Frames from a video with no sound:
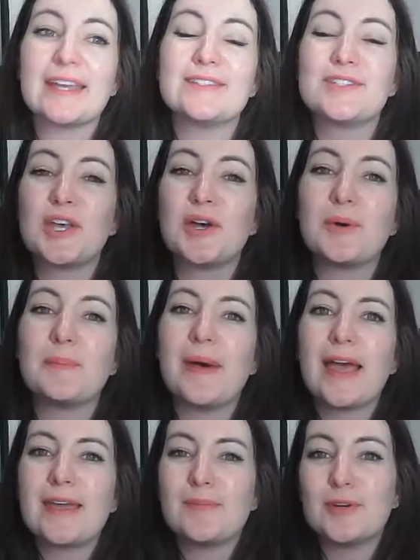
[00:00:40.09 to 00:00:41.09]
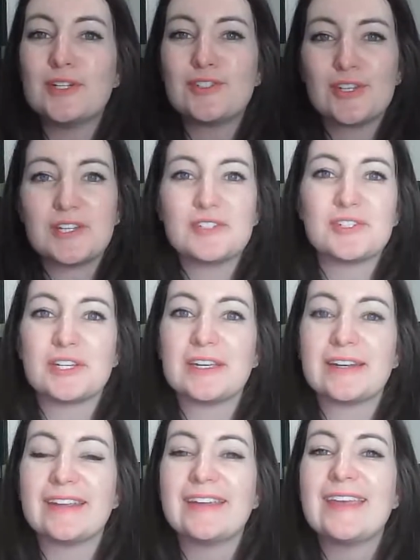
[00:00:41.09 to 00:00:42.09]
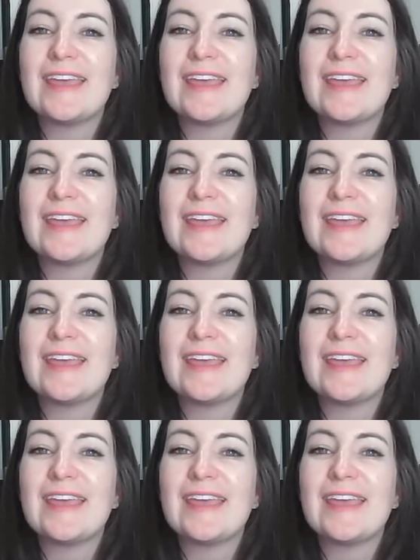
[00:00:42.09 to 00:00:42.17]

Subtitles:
And so my appreciation